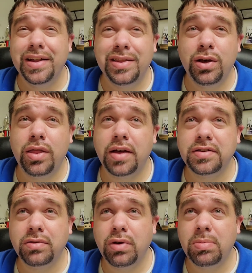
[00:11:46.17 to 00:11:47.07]

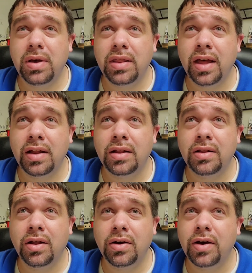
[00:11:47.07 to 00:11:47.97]
2003 being that
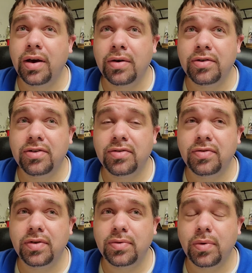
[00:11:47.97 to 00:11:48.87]
long ago, it just
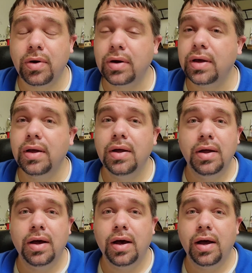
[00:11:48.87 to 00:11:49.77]
feels wrong.
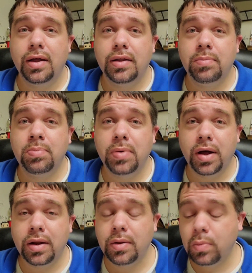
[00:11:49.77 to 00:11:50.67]

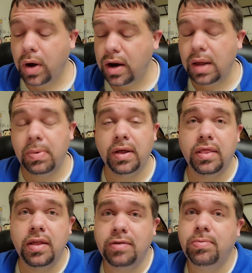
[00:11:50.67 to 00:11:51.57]
But why did I pick
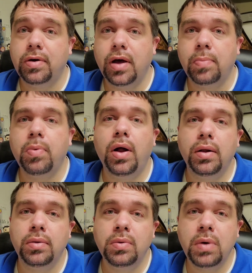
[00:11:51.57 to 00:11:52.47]
this book up? Well,
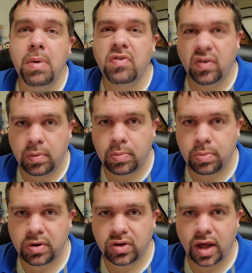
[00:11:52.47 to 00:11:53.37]
one of my favorite
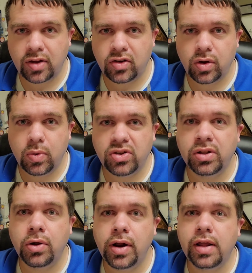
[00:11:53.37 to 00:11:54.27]
books last year was The
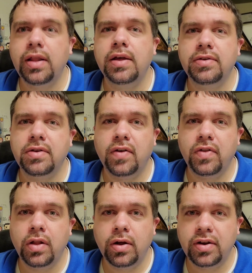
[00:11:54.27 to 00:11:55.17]
Loneliness of the
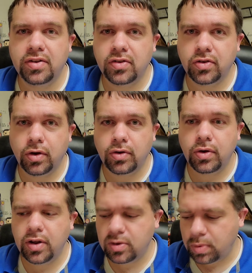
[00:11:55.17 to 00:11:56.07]
Long Distance
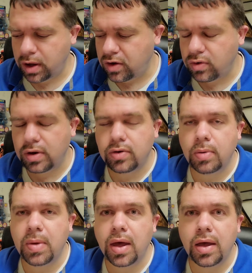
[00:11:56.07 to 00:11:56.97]
Cartoonist by Adrian
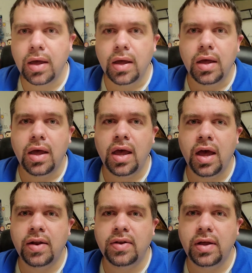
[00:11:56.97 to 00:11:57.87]
Tomine,
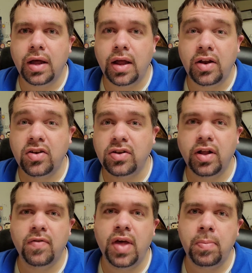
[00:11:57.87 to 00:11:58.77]
and I just
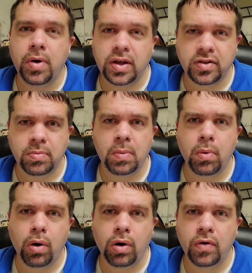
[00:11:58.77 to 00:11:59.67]
love that book. It's a
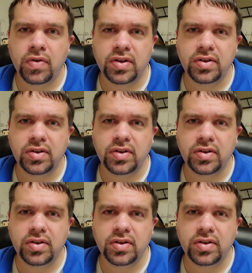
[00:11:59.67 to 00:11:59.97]
memoir of his